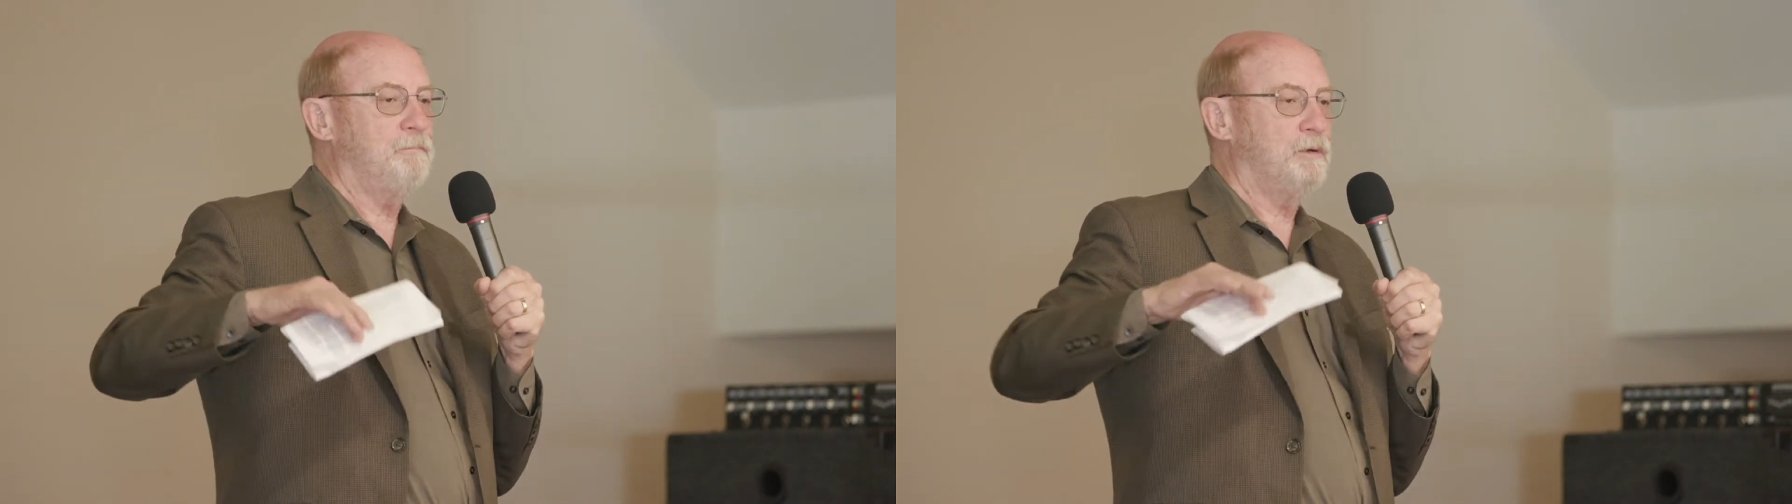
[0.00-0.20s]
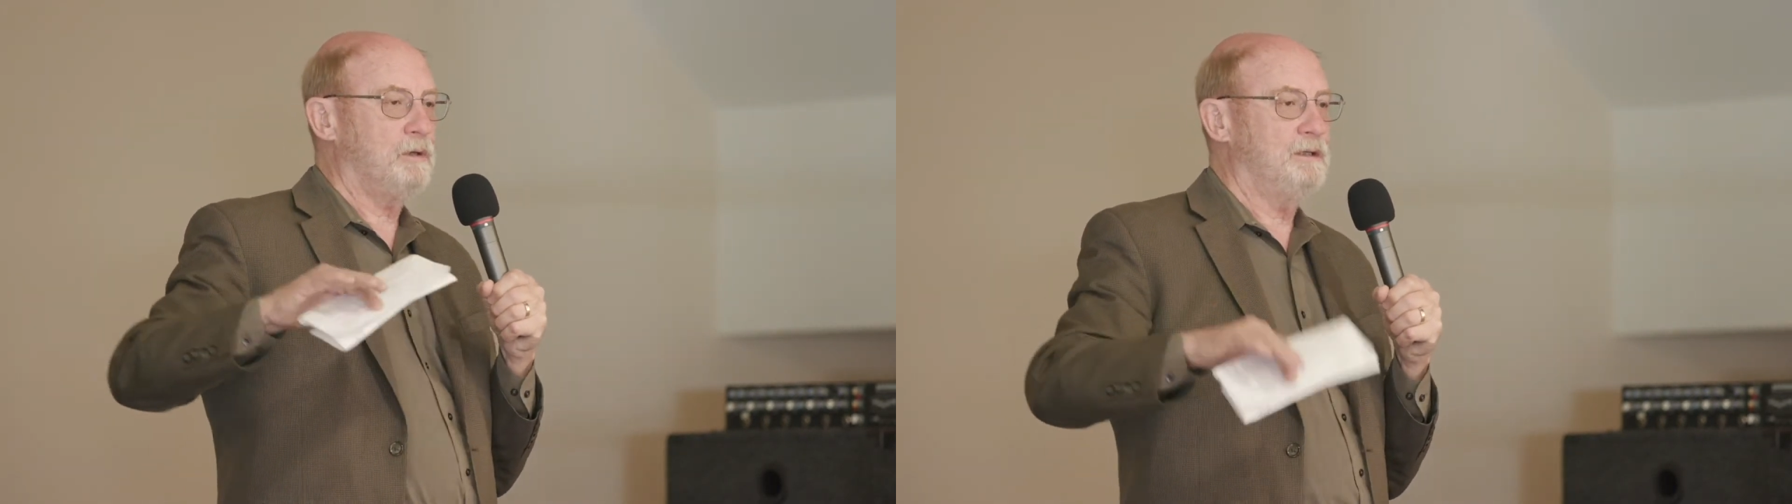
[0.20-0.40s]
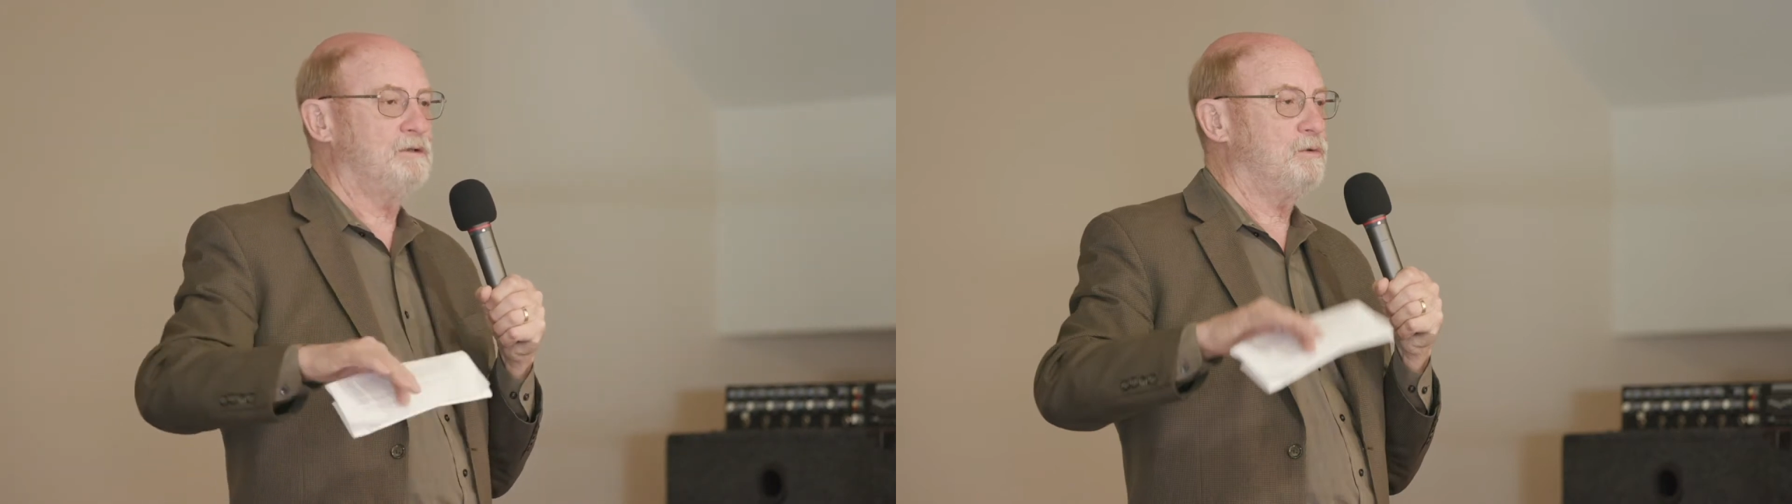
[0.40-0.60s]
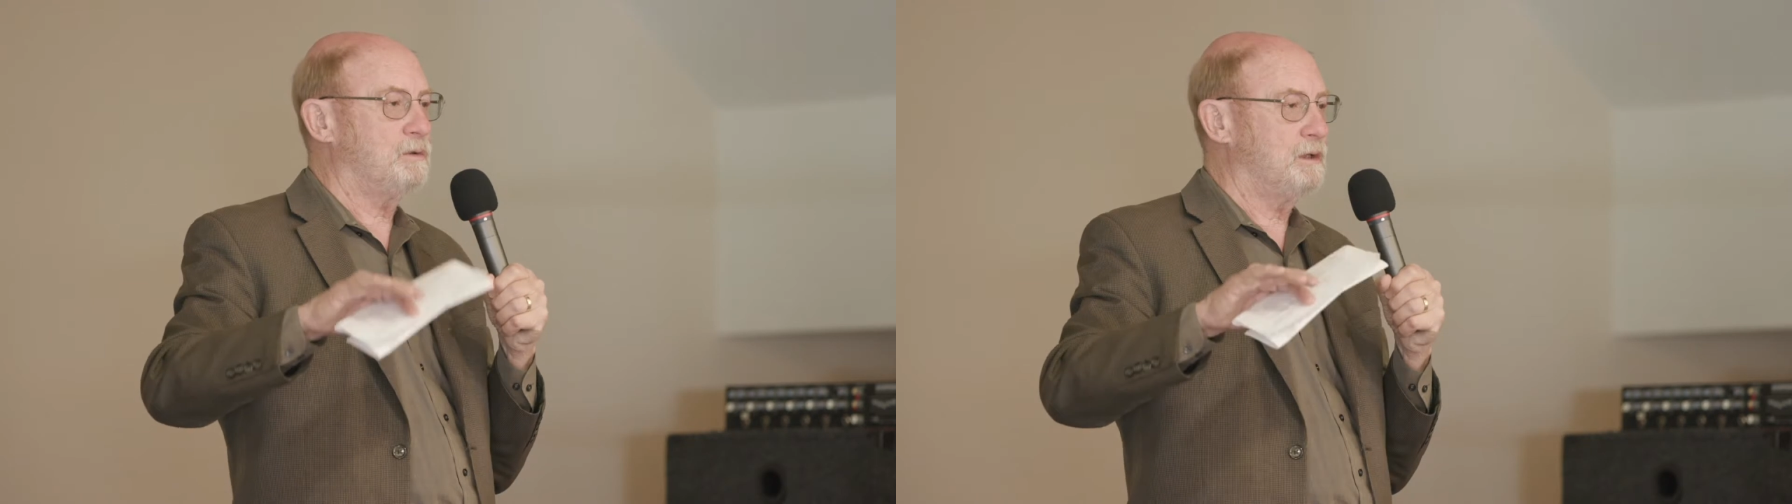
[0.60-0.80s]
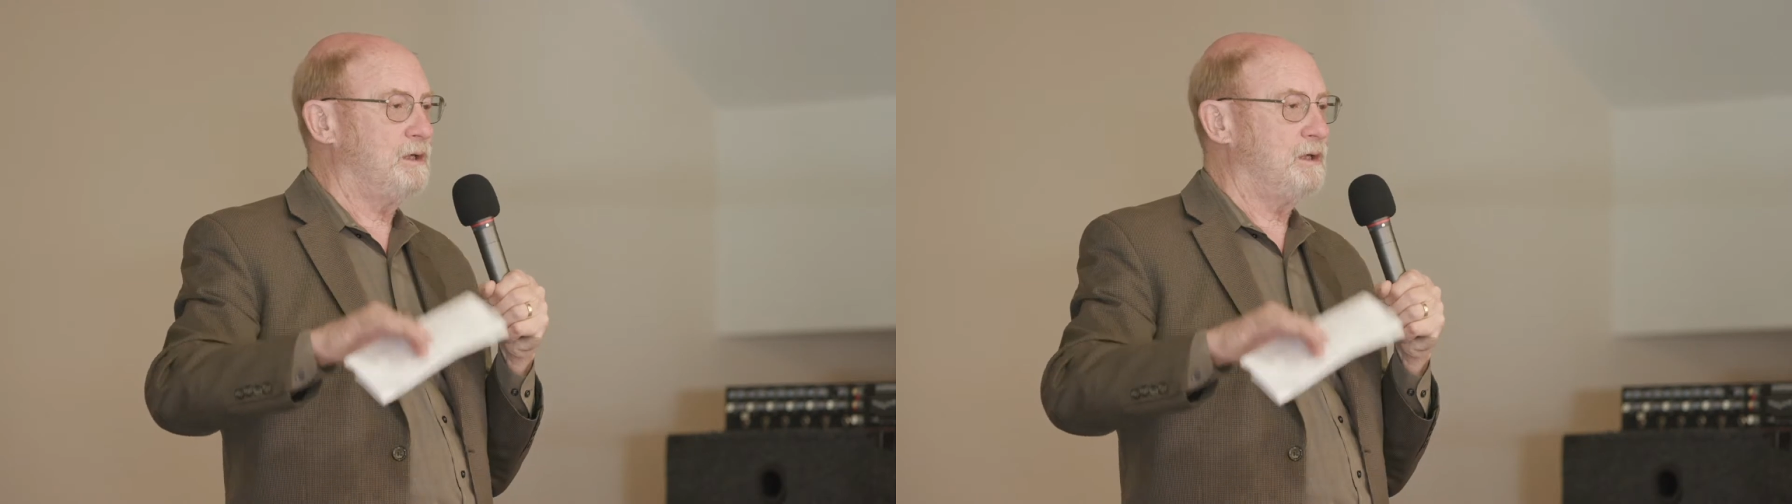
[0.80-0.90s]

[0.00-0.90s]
put into it